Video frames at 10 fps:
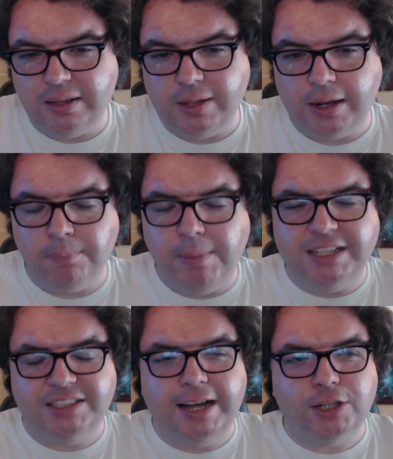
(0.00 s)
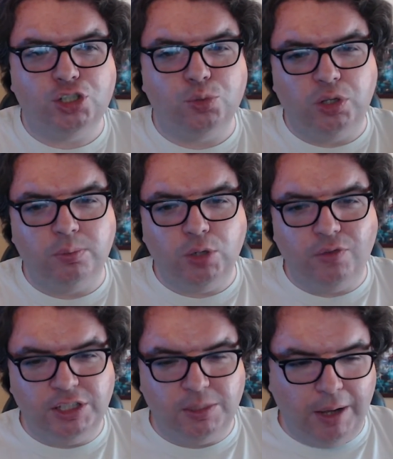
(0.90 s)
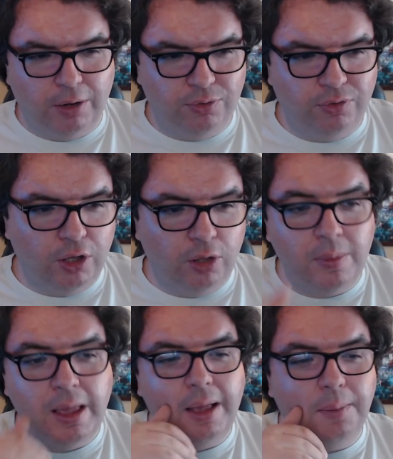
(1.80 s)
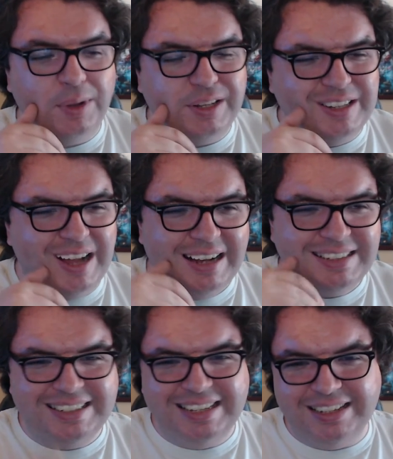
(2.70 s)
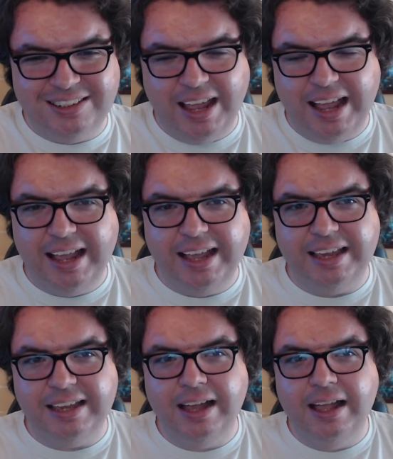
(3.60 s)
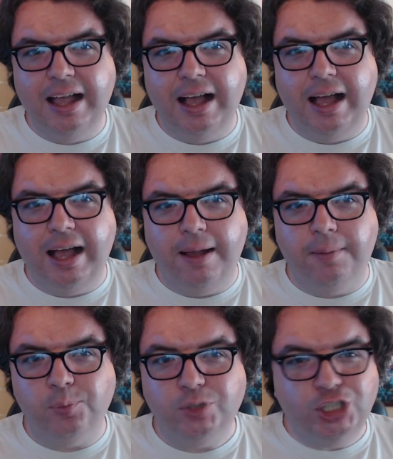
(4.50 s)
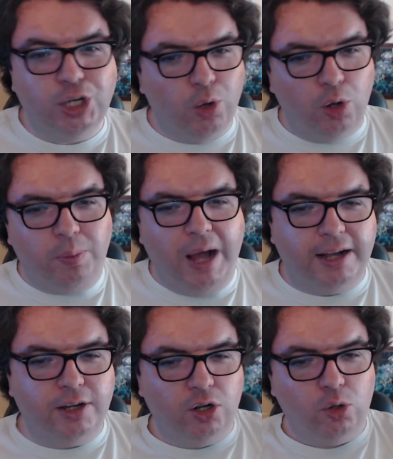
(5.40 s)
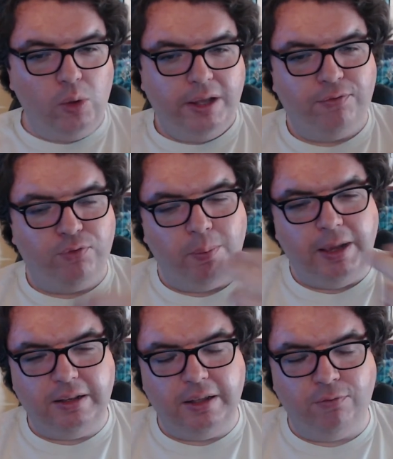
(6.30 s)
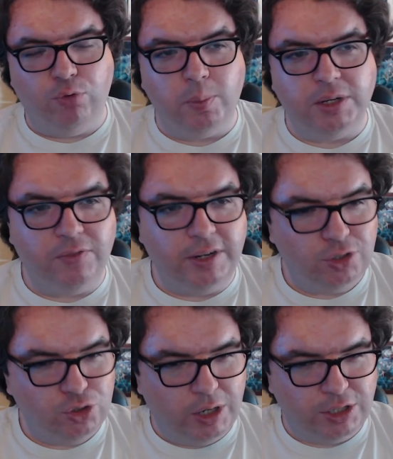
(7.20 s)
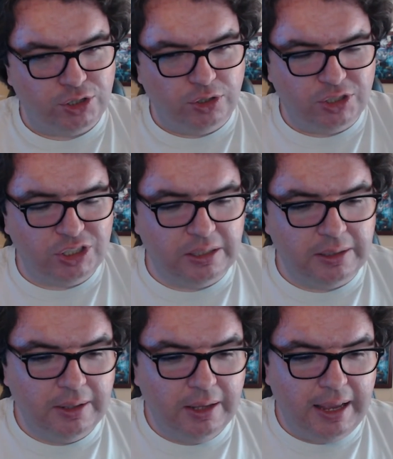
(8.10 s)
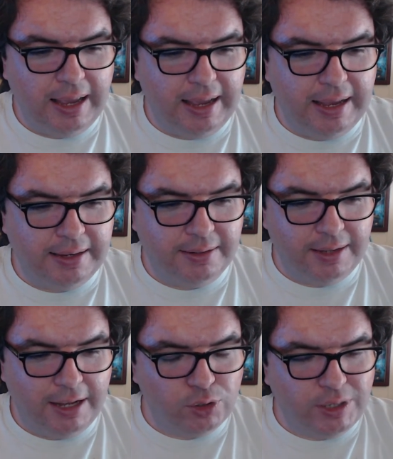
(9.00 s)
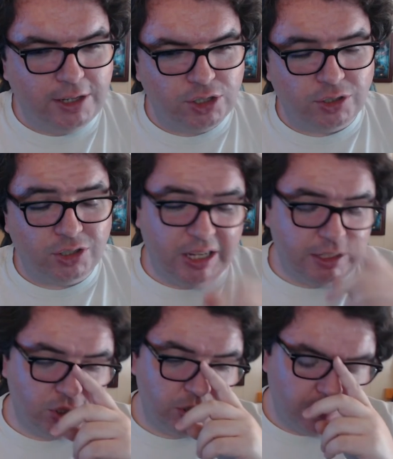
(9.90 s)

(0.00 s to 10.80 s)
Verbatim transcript: like metatextual movies about film, but not in a um, Shirobako informa- informative and instructional se- and educational sense.